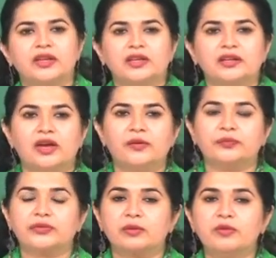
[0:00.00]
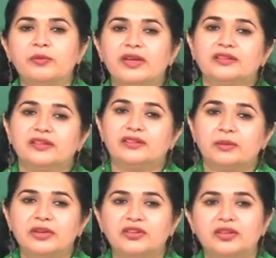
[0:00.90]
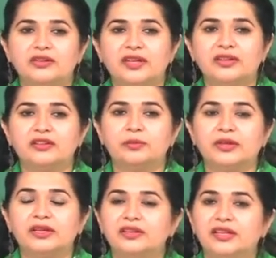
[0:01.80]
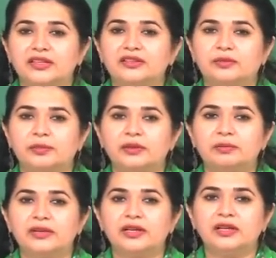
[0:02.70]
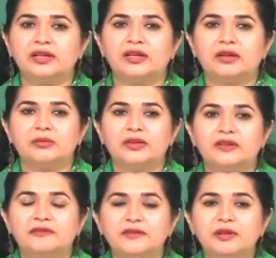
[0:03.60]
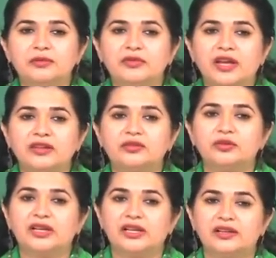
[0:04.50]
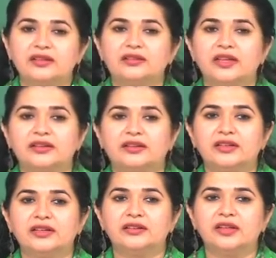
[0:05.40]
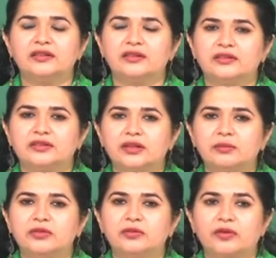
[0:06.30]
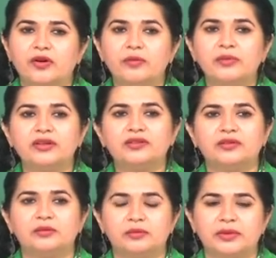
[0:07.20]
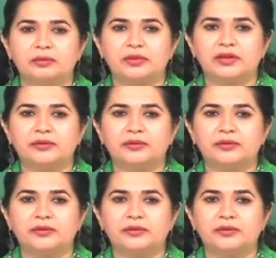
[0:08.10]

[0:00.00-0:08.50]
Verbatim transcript: Now, Mumbai is a summation that is bigger than its people, but the film tries to tell us that greatness stems from its people.